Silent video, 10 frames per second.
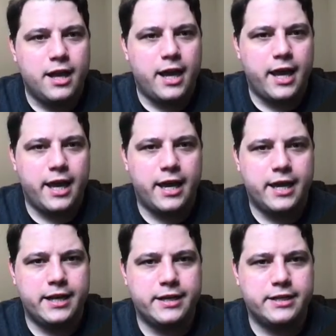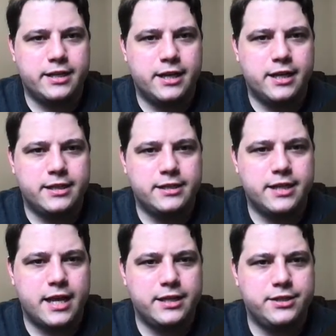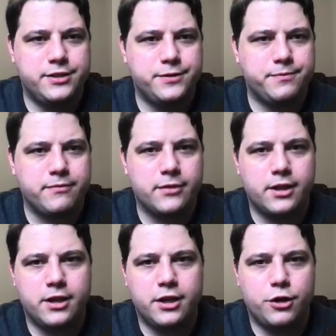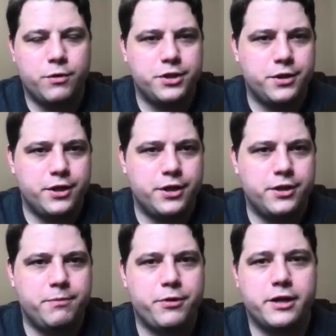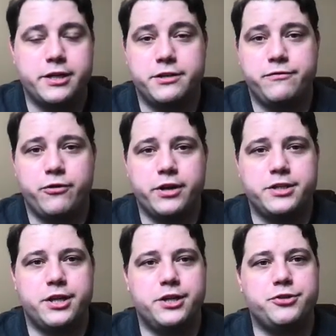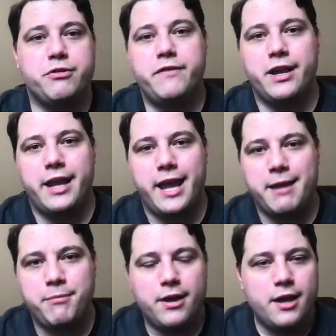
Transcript: and says, what the project is for. It's a trivia game